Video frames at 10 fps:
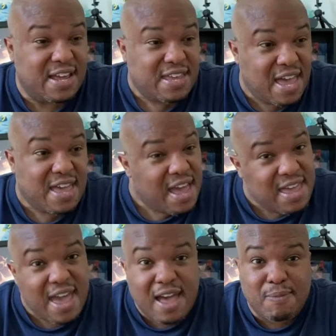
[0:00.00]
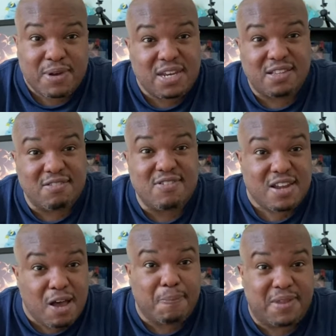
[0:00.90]
yeah, I'm gonna do an
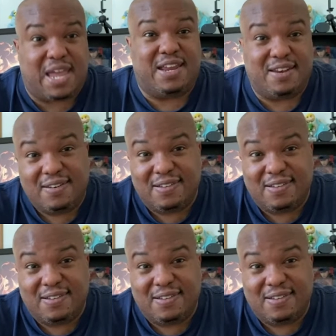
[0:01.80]
update.